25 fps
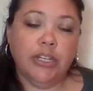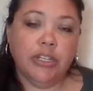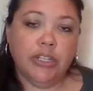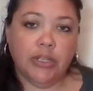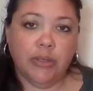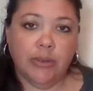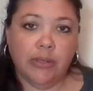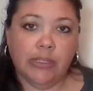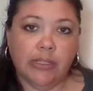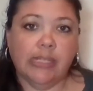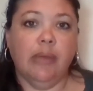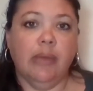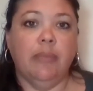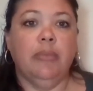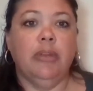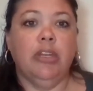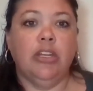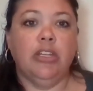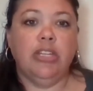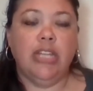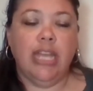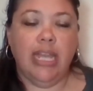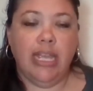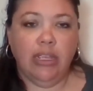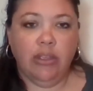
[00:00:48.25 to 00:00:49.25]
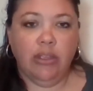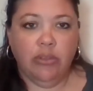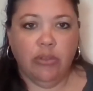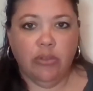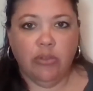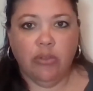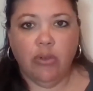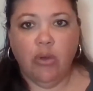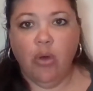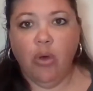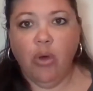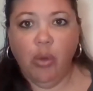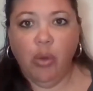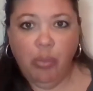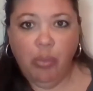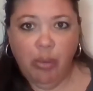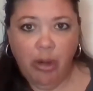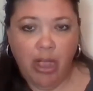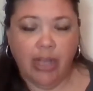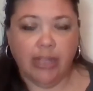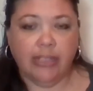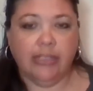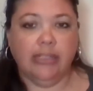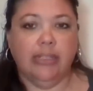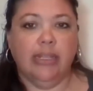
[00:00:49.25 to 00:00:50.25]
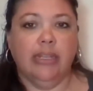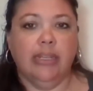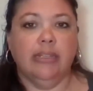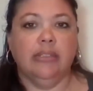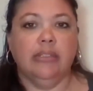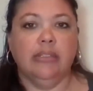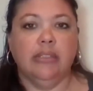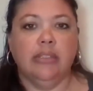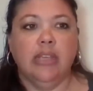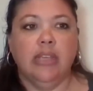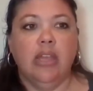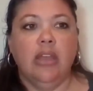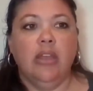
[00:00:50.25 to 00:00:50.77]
to do is I'm going to take you through the whole process.